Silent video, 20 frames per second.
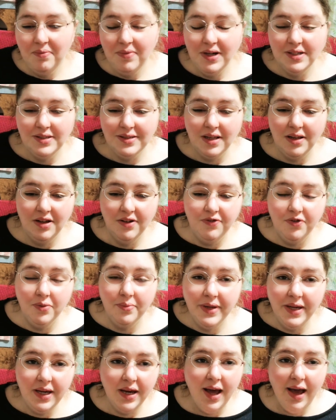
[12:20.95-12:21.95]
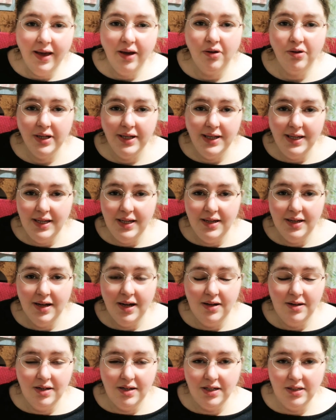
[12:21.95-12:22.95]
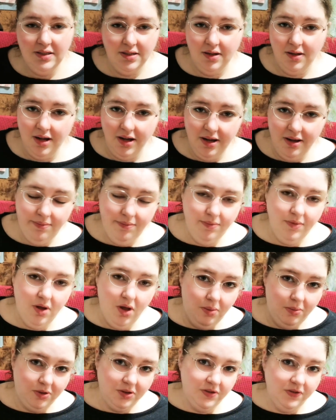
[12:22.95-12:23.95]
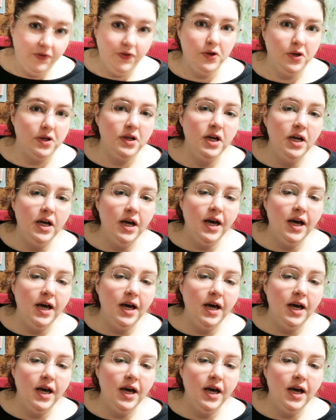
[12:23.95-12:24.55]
is for me, I only eat until I am almost full.